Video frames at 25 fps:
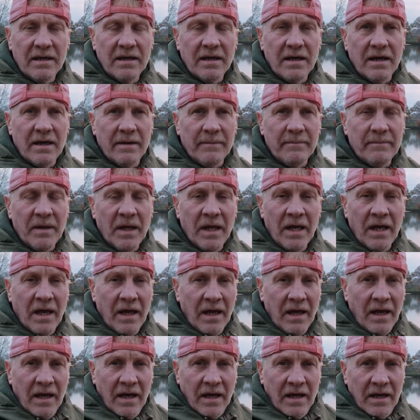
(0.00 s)

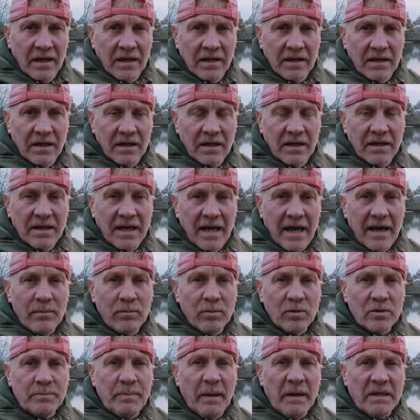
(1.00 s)
Yeah, it
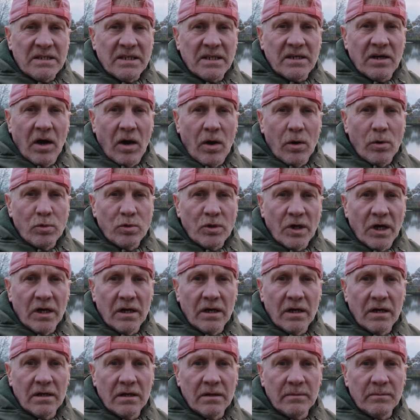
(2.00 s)
was bitter cold
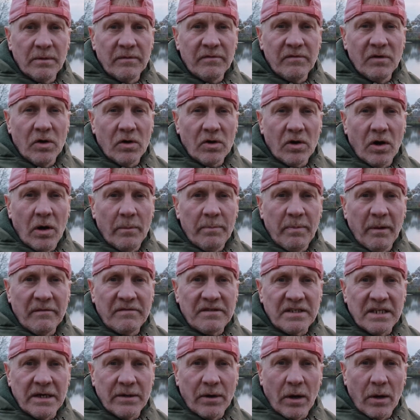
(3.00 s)
and we've not got
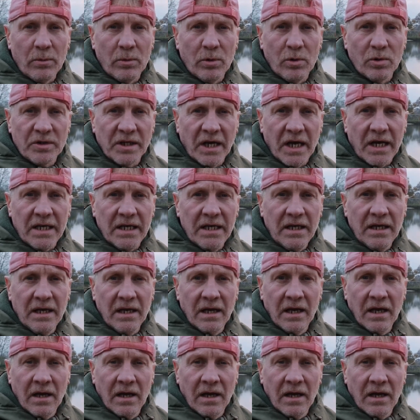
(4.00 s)
above zero all day,